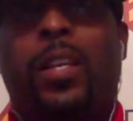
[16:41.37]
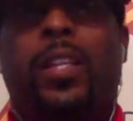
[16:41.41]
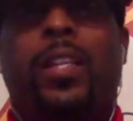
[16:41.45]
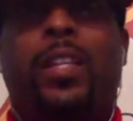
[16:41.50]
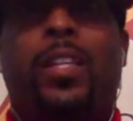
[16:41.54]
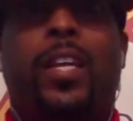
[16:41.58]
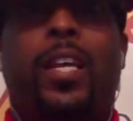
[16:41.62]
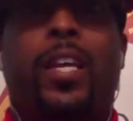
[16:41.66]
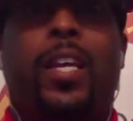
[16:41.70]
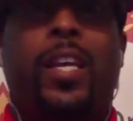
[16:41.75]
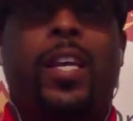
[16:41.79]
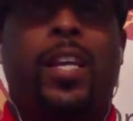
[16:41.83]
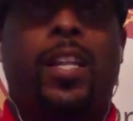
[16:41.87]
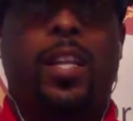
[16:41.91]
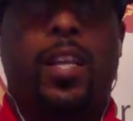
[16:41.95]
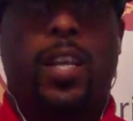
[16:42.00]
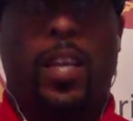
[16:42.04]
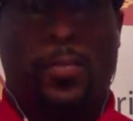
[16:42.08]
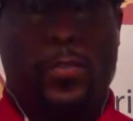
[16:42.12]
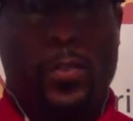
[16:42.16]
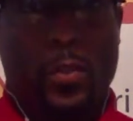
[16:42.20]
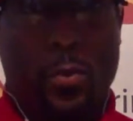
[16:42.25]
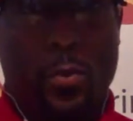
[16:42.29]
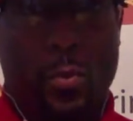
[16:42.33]
Then,
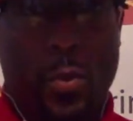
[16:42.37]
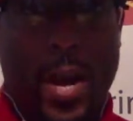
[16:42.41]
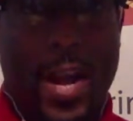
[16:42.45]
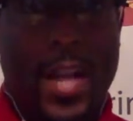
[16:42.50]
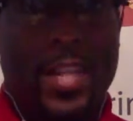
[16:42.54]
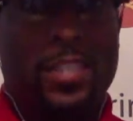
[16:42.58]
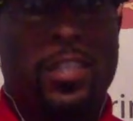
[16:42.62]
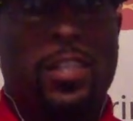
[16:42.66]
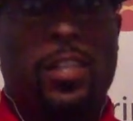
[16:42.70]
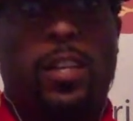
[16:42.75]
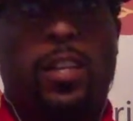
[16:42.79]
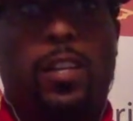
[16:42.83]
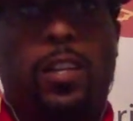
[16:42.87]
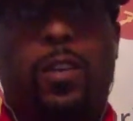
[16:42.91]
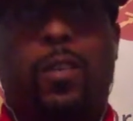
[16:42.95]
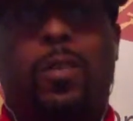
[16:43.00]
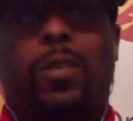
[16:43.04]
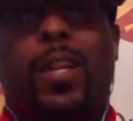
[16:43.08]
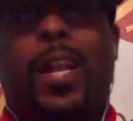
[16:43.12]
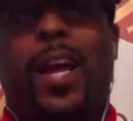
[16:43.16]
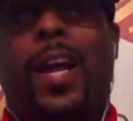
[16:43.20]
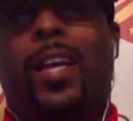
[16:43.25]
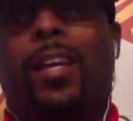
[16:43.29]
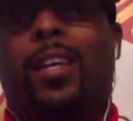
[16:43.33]
if you watch it and
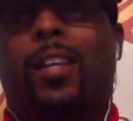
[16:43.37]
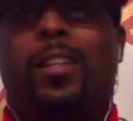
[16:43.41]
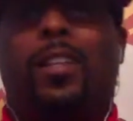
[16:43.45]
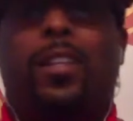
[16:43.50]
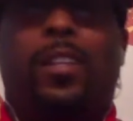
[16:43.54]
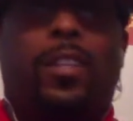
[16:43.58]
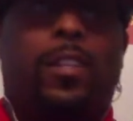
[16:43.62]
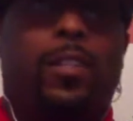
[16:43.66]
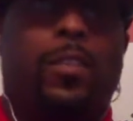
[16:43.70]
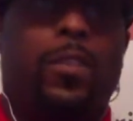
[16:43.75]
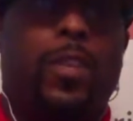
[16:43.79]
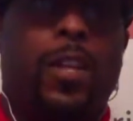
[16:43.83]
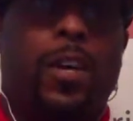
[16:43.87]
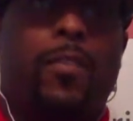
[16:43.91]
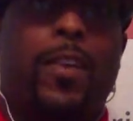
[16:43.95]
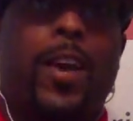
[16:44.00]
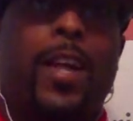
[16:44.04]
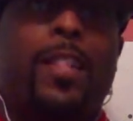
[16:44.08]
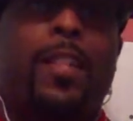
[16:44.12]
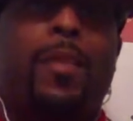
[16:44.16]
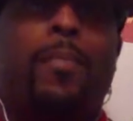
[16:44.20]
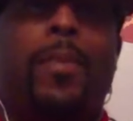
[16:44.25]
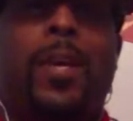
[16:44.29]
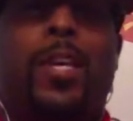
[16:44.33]
don't like it, then you never
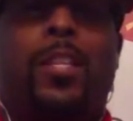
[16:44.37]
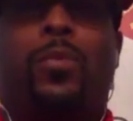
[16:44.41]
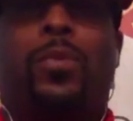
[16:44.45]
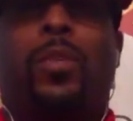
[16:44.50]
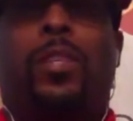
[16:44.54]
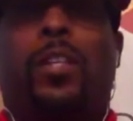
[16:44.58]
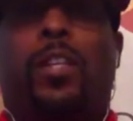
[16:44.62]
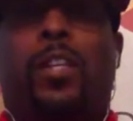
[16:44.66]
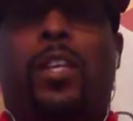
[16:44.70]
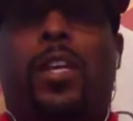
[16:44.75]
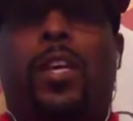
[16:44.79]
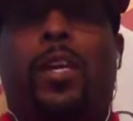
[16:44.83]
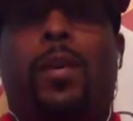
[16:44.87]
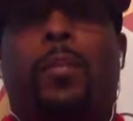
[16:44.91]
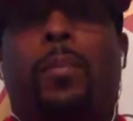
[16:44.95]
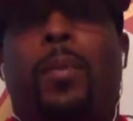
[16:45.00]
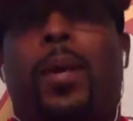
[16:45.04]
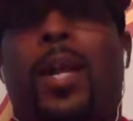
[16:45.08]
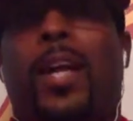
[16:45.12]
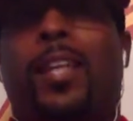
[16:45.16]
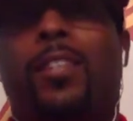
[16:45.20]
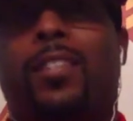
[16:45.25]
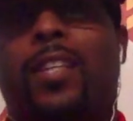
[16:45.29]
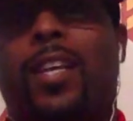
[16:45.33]
have to mess with it again.
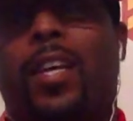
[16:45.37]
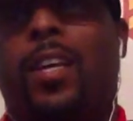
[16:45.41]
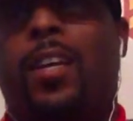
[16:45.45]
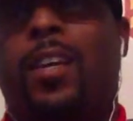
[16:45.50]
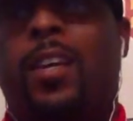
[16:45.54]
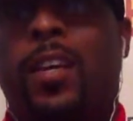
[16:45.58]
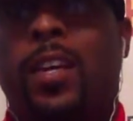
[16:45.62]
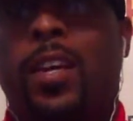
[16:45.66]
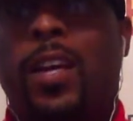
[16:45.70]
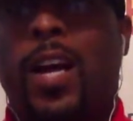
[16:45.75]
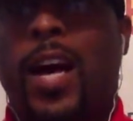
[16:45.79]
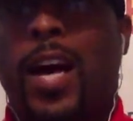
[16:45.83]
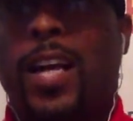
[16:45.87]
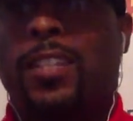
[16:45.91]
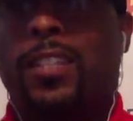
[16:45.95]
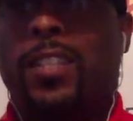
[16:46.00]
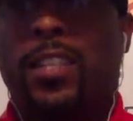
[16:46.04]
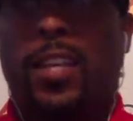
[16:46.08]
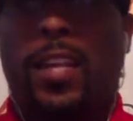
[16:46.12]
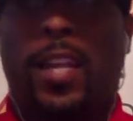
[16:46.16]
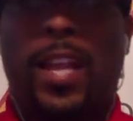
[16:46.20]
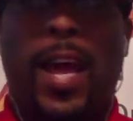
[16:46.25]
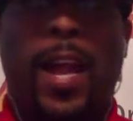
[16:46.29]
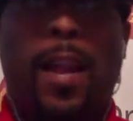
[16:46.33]
But I
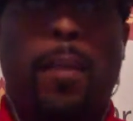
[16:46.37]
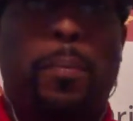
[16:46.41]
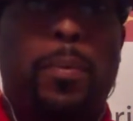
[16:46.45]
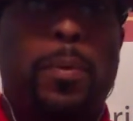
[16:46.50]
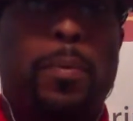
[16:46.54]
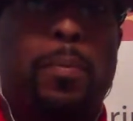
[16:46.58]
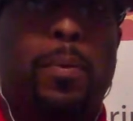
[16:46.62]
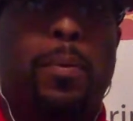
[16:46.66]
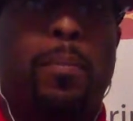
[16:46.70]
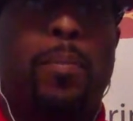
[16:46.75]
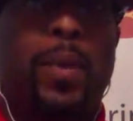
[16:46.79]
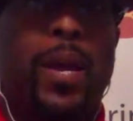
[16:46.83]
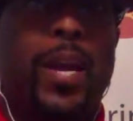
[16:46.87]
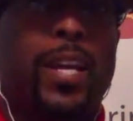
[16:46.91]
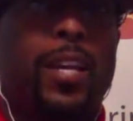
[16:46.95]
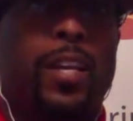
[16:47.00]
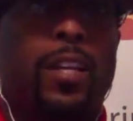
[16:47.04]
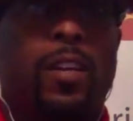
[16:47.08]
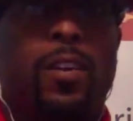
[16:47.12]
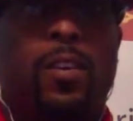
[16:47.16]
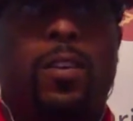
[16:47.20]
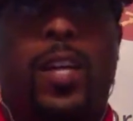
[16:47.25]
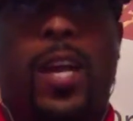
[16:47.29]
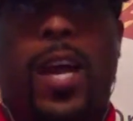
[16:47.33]
see a lot of people
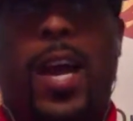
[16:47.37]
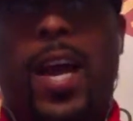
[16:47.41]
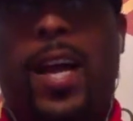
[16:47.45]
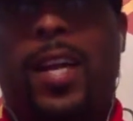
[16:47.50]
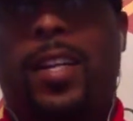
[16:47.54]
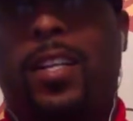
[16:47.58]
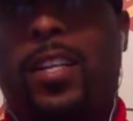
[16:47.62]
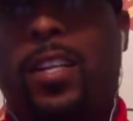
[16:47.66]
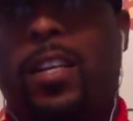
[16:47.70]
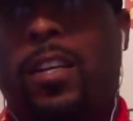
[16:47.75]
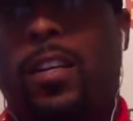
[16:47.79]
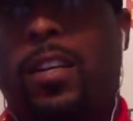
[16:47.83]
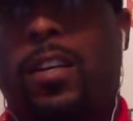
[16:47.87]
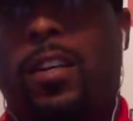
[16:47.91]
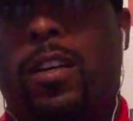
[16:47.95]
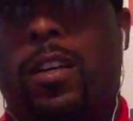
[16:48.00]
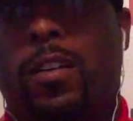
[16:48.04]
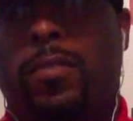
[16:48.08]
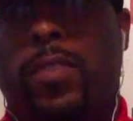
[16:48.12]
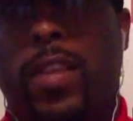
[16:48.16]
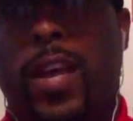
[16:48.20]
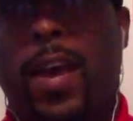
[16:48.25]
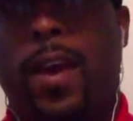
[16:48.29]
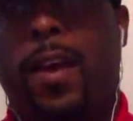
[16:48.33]
banging on the idea
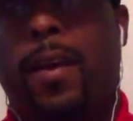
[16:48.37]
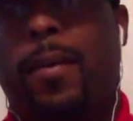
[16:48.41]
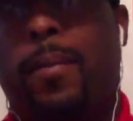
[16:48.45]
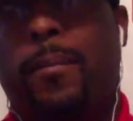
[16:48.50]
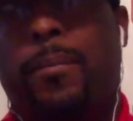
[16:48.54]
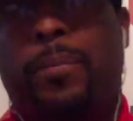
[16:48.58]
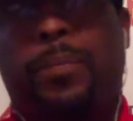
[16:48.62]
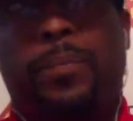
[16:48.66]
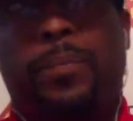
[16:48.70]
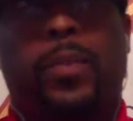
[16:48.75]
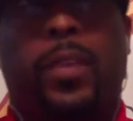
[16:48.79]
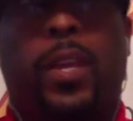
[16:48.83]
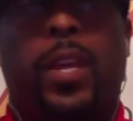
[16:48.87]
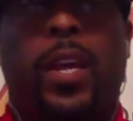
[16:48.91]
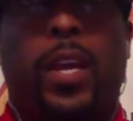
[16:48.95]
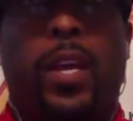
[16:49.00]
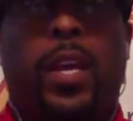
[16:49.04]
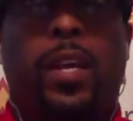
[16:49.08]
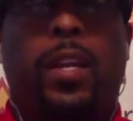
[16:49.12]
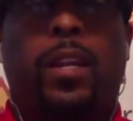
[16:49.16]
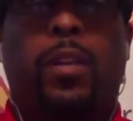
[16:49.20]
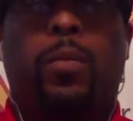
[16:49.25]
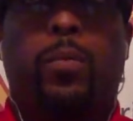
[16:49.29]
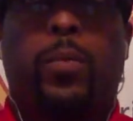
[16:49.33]
of that,
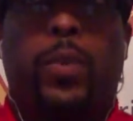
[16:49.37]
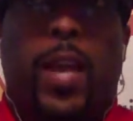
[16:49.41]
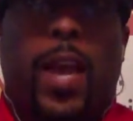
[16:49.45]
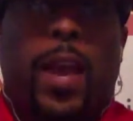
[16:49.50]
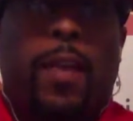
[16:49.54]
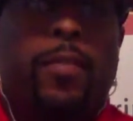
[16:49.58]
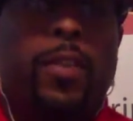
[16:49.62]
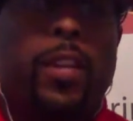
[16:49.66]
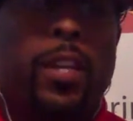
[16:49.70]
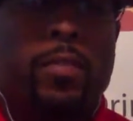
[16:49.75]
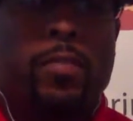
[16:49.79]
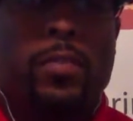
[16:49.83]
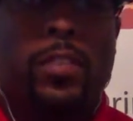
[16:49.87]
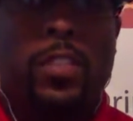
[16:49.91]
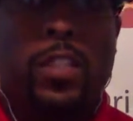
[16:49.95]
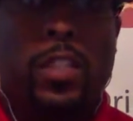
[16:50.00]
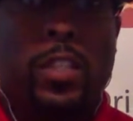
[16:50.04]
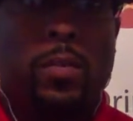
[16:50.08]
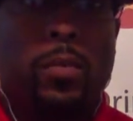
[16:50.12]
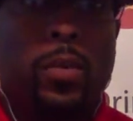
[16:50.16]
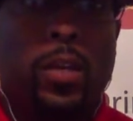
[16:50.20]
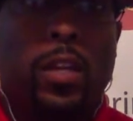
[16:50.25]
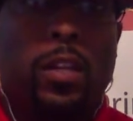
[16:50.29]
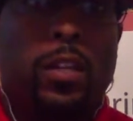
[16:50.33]
and we haven't even
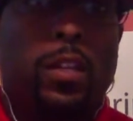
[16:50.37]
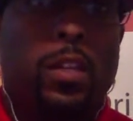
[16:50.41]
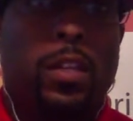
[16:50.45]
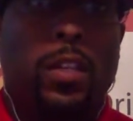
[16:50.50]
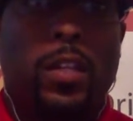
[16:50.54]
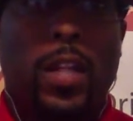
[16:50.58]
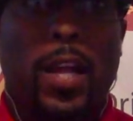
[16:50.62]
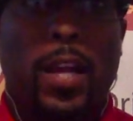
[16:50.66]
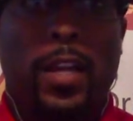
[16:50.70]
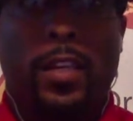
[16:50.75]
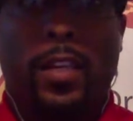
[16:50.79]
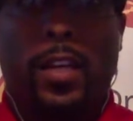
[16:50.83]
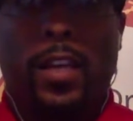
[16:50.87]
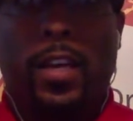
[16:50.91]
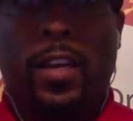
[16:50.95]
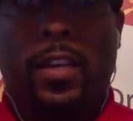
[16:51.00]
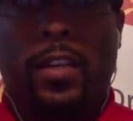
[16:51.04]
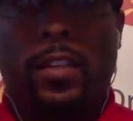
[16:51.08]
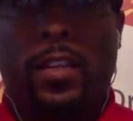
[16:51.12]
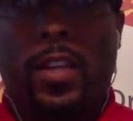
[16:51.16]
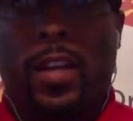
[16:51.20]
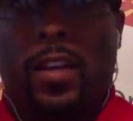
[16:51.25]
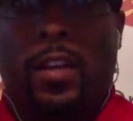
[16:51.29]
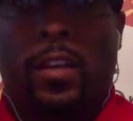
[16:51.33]
seen what it looked like
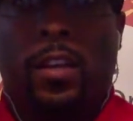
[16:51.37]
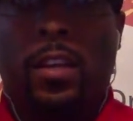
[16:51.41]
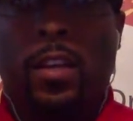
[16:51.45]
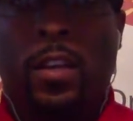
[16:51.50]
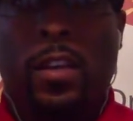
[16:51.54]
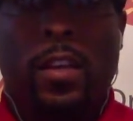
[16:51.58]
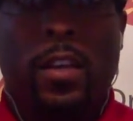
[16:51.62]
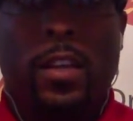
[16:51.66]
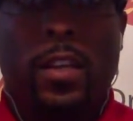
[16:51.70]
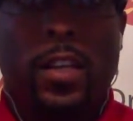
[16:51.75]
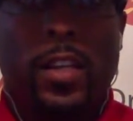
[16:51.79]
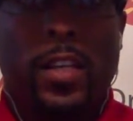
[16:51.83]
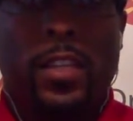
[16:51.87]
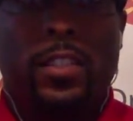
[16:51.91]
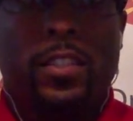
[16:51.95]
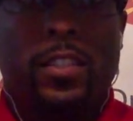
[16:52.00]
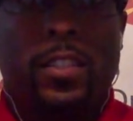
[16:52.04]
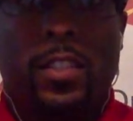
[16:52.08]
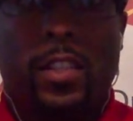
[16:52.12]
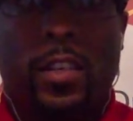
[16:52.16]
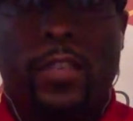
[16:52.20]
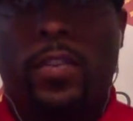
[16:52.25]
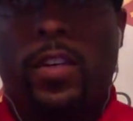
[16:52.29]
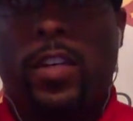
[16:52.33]
yet. Like, let's
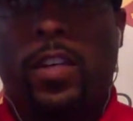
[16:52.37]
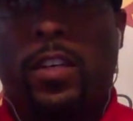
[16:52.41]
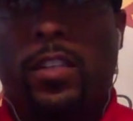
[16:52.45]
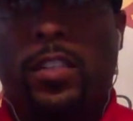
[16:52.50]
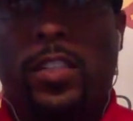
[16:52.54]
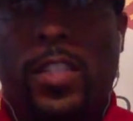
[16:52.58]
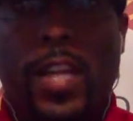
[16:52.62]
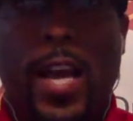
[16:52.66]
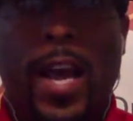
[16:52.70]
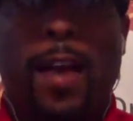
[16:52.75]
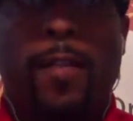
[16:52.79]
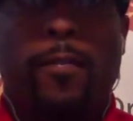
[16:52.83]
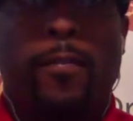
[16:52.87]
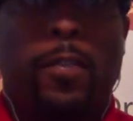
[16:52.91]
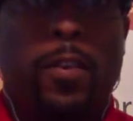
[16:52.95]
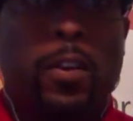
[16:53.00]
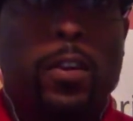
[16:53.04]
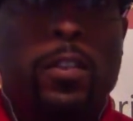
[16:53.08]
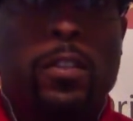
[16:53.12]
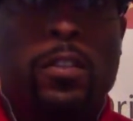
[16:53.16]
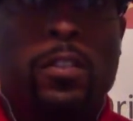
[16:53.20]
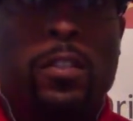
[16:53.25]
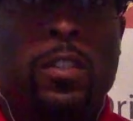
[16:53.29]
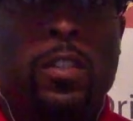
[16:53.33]
give it a shot
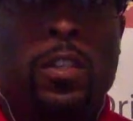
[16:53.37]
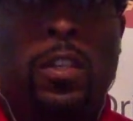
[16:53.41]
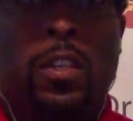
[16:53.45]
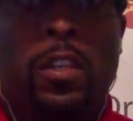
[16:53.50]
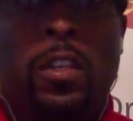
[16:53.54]
first.